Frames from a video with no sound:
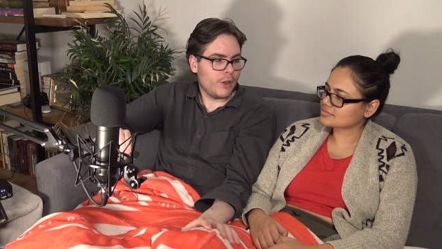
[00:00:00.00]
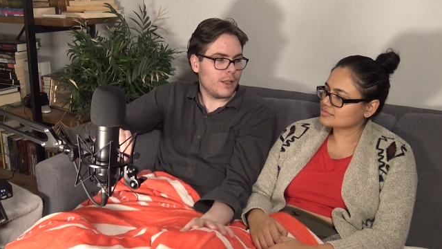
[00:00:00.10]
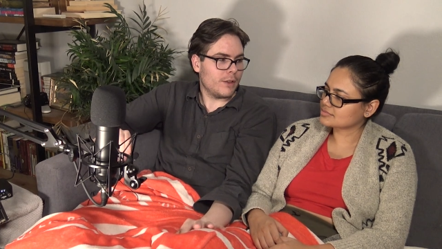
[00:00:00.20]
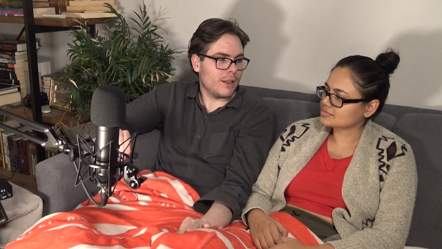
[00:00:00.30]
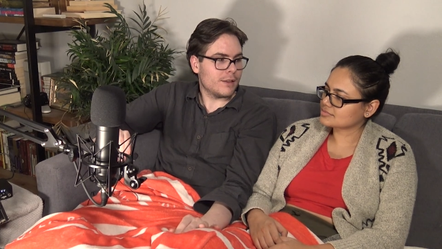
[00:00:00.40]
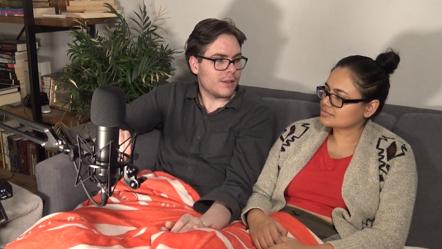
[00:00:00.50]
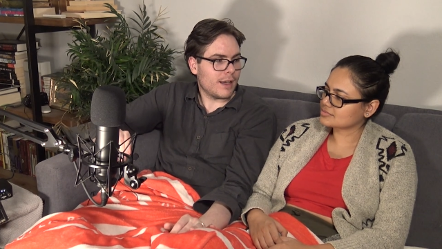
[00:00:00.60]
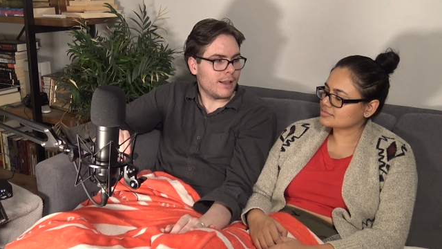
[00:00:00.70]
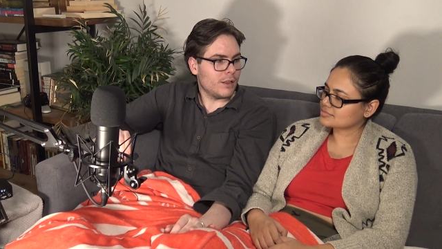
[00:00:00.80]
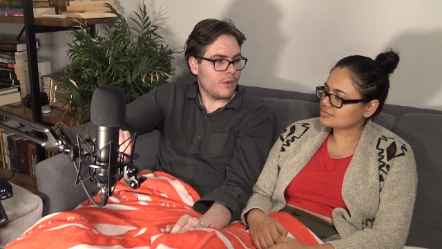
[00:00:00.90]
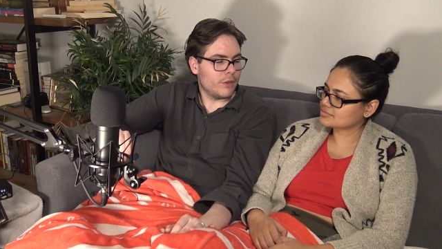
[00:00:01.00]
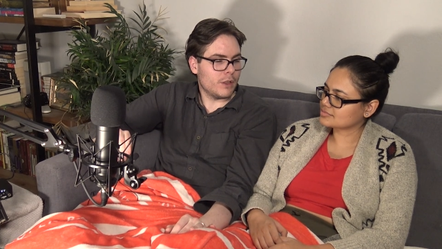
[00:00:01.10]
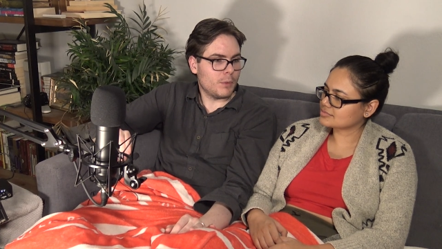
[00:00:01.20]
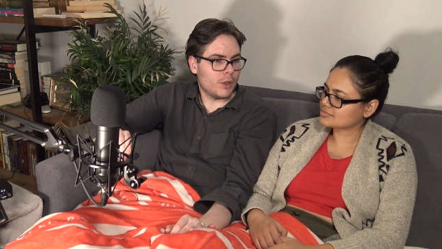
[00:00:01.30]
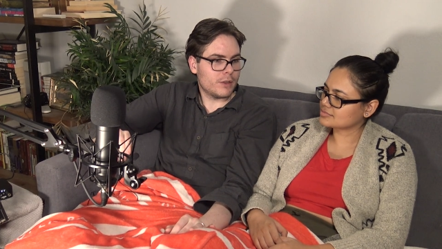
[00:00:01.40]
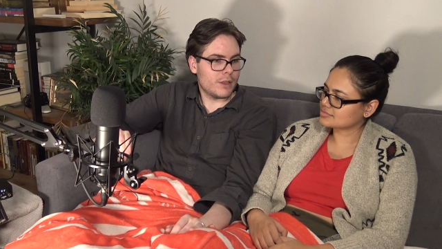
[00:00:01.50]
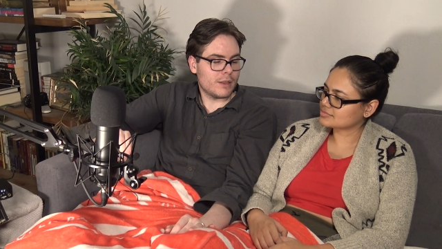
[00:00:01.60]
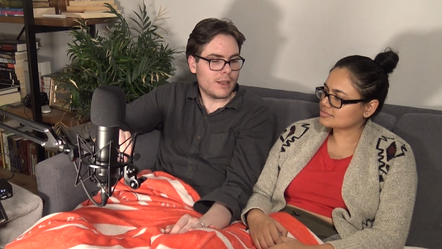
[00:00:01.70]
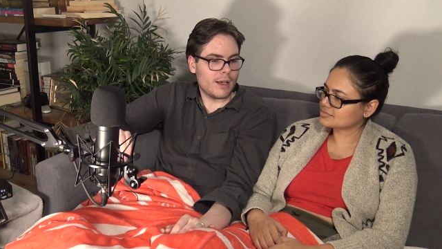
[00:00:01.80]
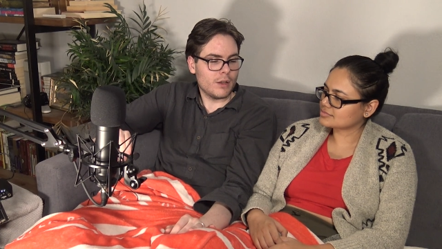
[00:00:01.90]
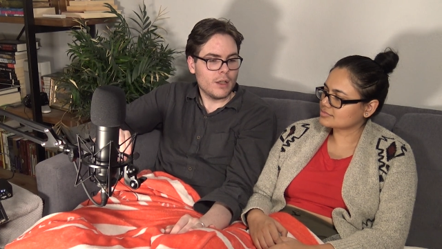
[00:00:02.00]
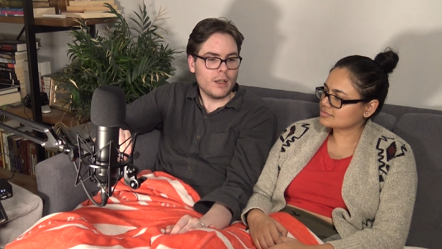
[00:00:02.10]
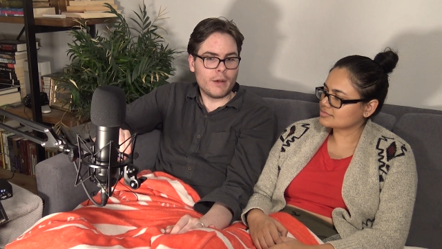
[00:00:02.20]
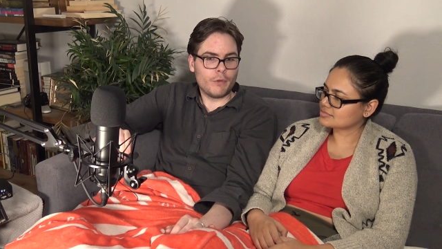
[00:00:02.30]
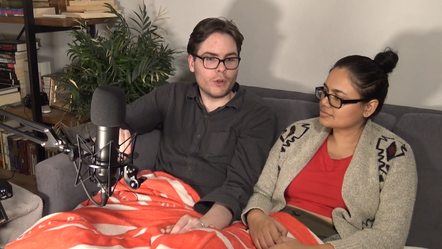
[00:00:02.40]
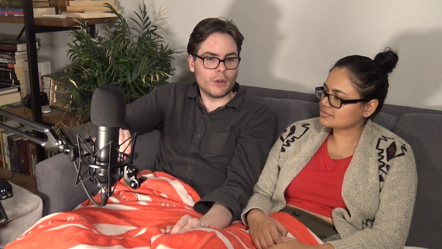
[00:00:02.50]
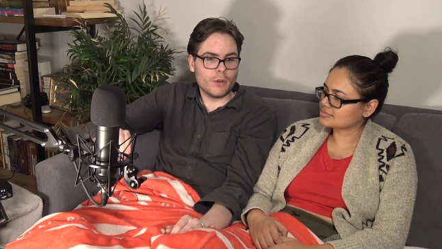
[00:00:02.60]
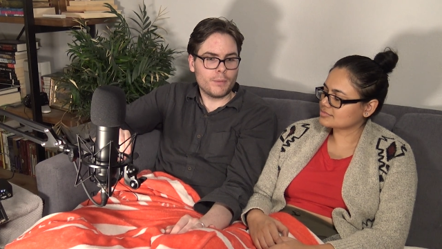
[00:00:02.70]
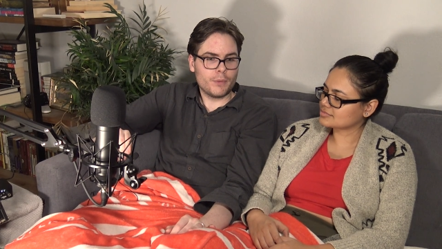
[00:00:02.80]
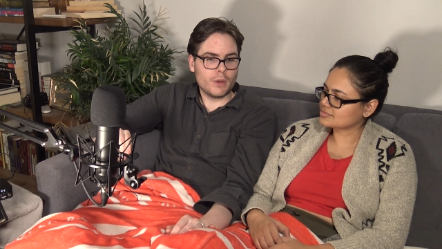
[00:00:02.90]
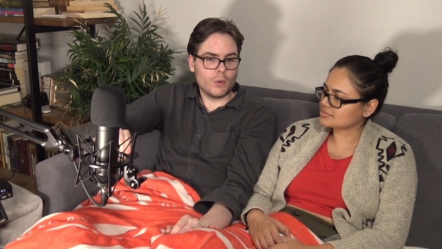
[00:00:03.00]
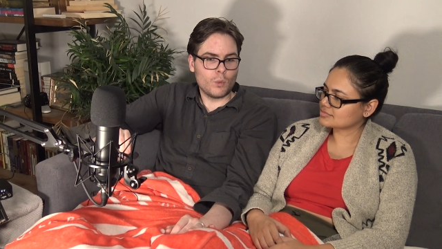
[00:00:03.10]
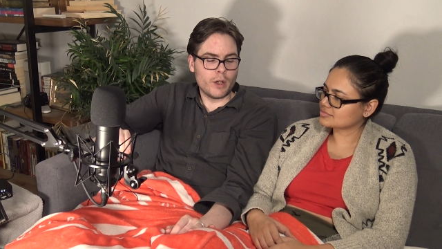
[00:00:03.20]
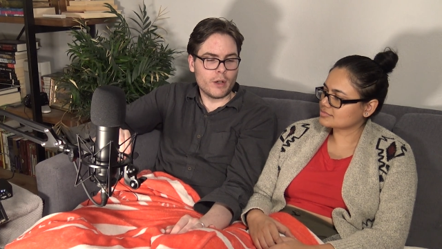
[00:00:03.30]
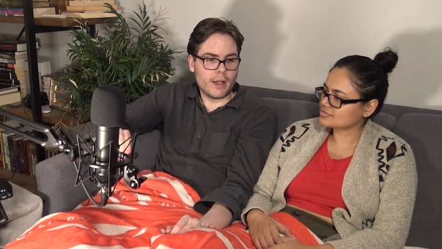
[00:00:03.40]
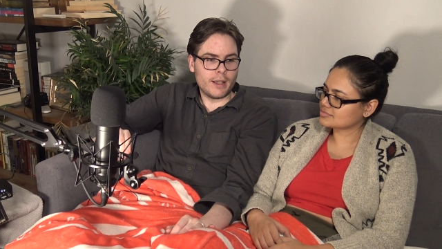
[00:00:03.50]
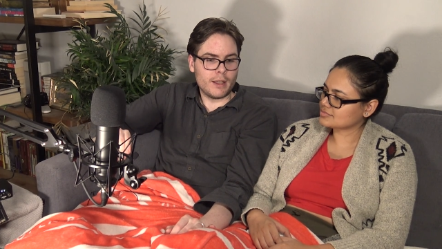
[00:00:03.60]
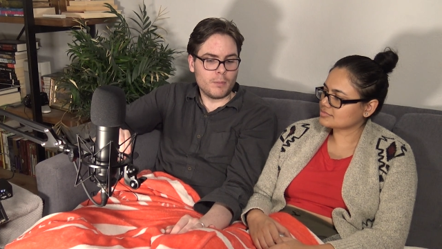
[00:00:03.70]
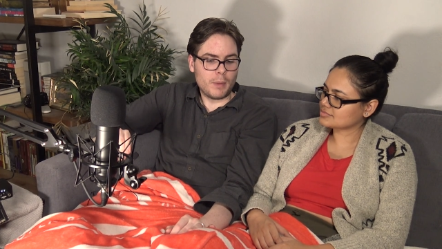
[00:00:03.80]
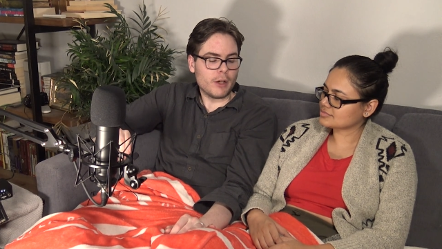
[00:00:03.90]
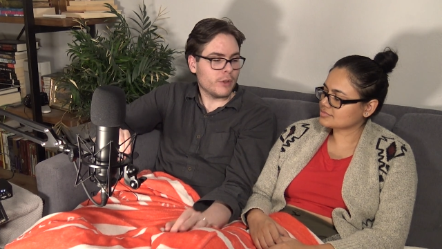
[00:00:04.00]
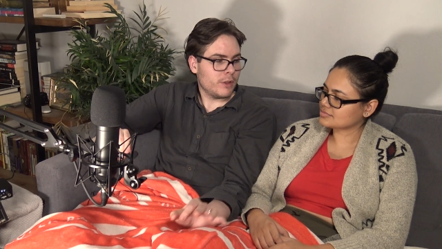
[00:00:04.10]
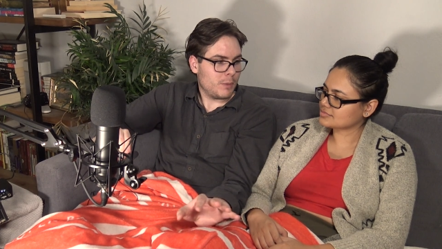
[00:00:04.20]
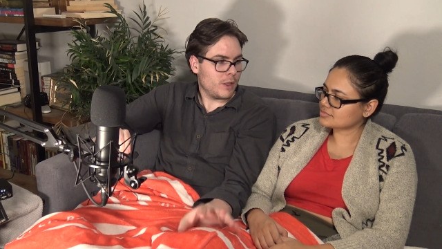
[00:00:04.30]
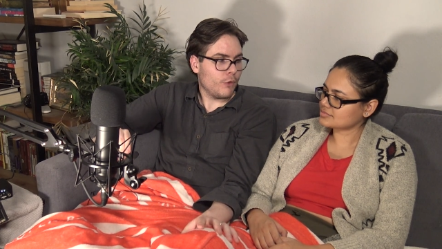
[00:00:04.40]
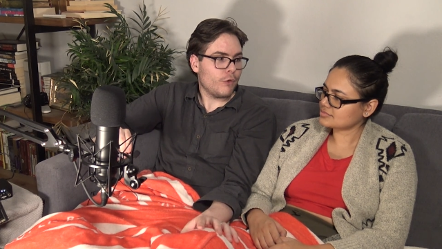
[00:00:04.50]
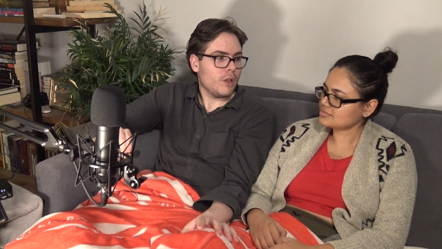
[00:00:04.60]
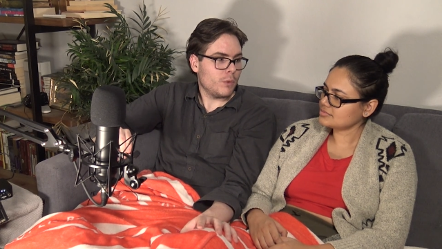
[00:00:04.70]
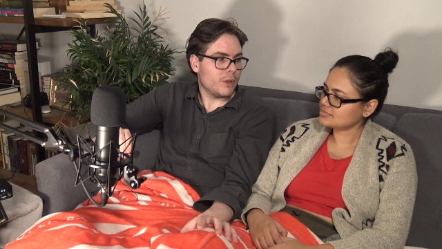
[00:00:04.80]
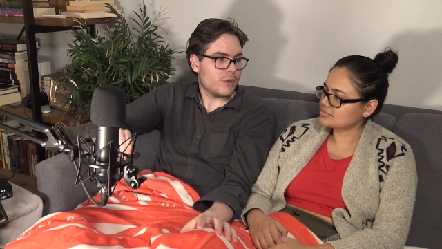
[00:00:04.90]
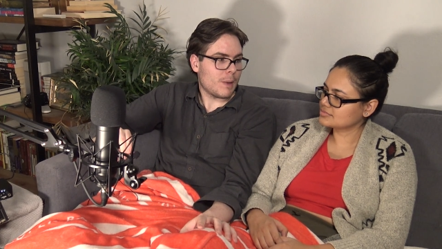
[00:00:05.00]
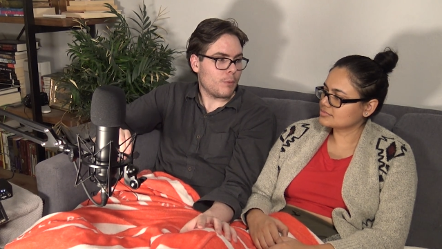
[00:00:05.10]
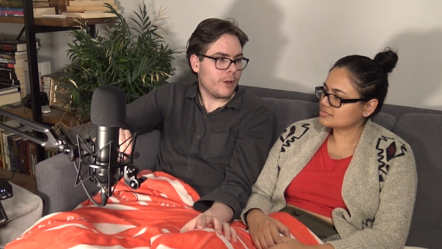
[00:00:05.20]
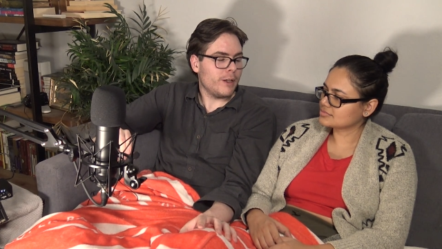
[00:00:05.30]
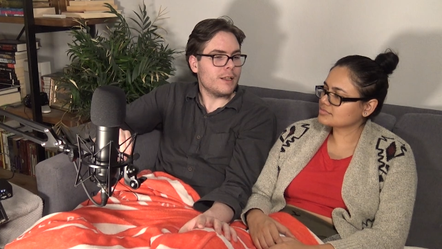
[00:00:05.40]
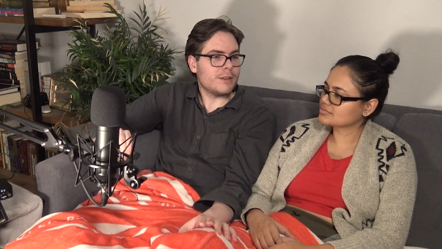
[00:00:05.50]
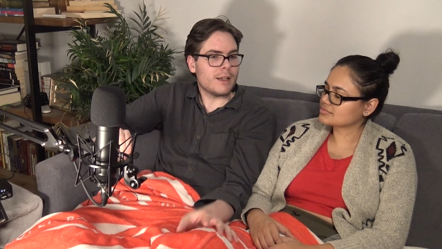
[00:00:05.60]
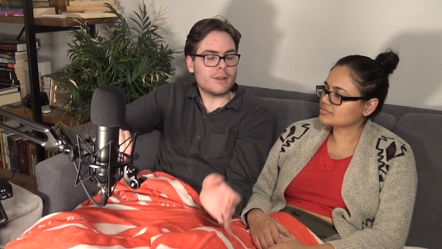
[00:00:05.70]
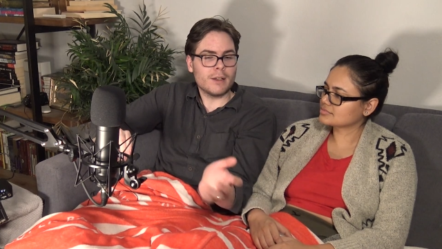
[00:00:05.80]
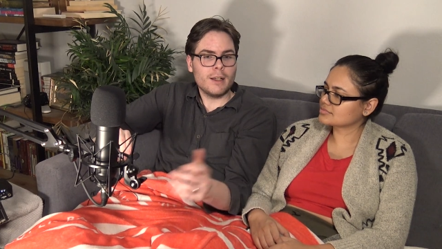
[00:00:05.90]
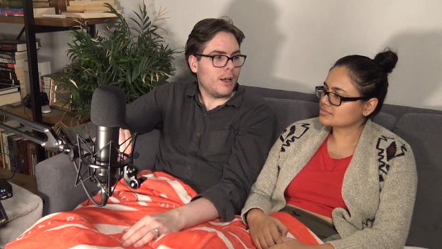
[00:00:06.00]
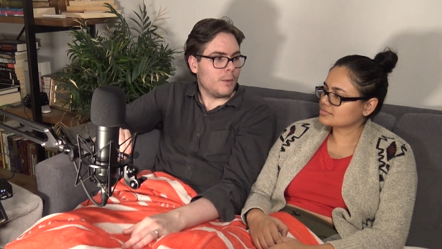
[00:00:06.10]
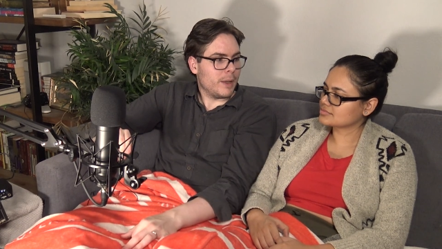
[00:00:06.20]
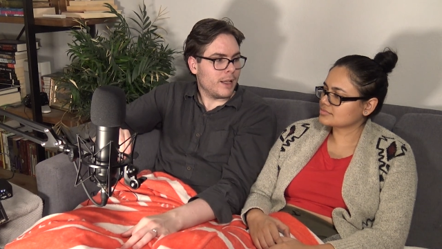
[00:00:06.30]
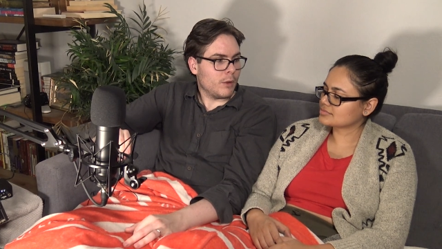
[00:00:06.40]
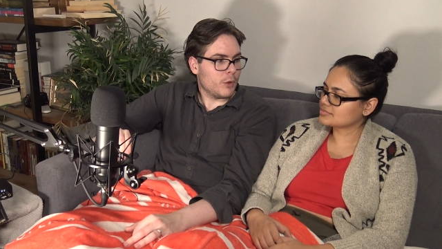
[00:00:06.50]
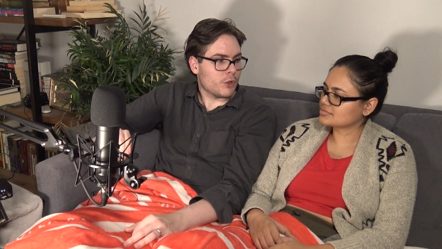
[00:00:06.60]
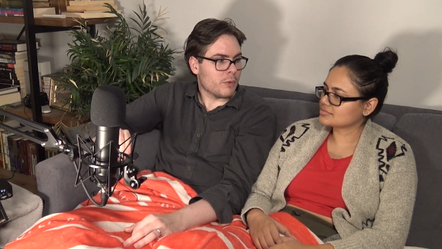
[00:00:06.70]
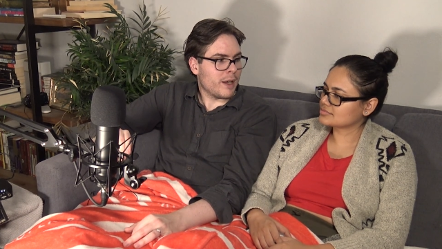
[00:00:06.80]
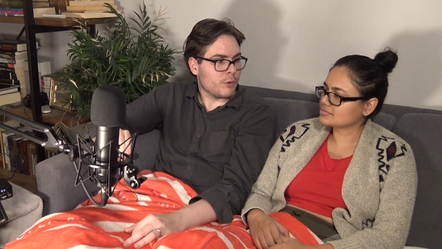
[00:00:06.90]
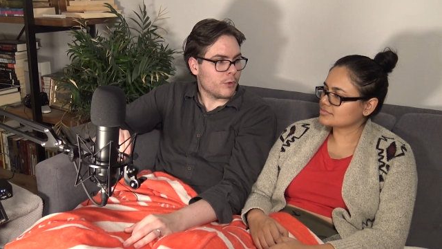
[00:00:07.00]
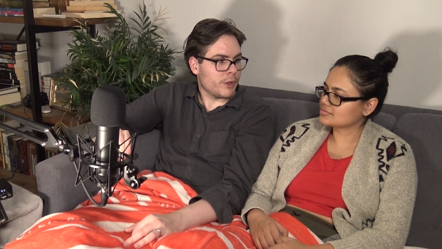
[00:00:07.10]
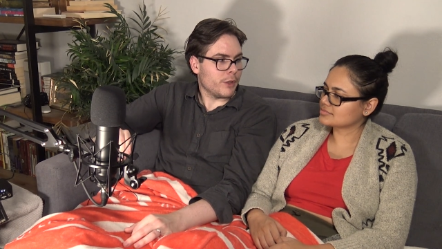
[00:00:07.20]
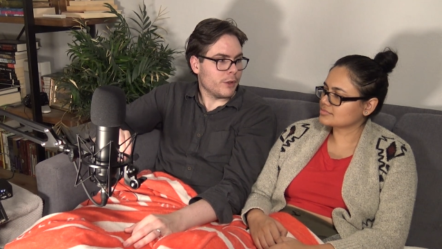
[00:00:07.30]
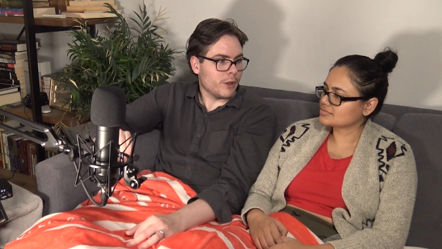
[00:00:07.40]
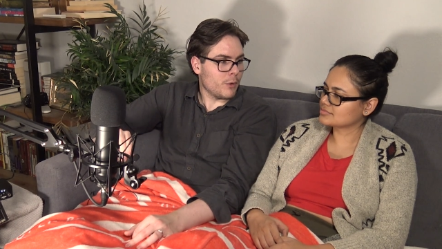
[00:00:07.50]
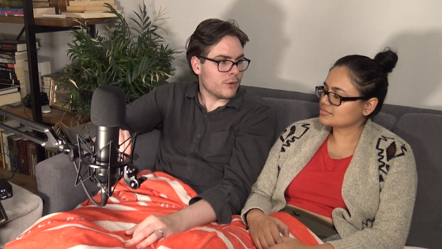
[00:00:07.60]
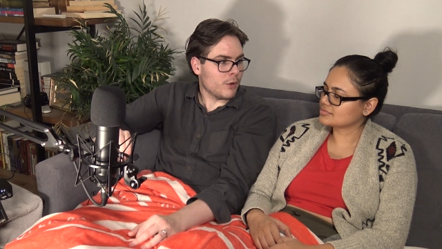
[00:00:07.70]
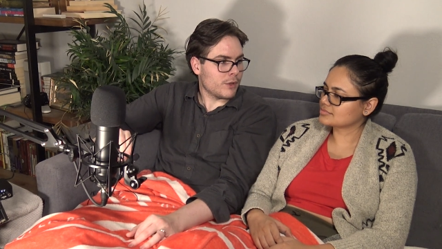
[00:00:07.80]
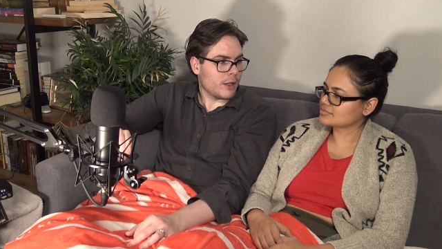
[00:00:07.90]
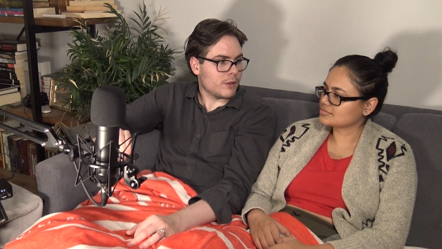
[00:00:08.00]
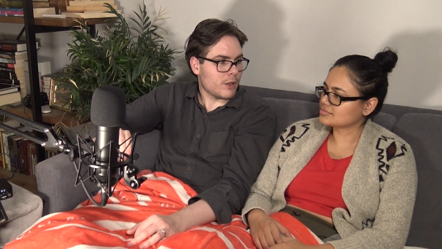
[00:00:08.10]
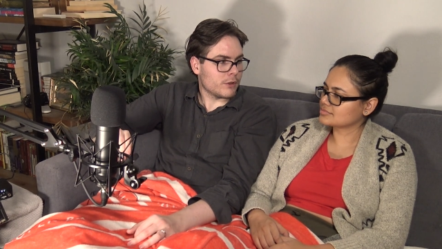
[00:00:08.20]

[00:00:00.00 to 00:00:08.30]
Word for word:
Speaker 1: the funny things that I love in the books is that whenever we're in Perrin's POV, when they're separated, he says, oh man, I wish Rand were here. He always knows how to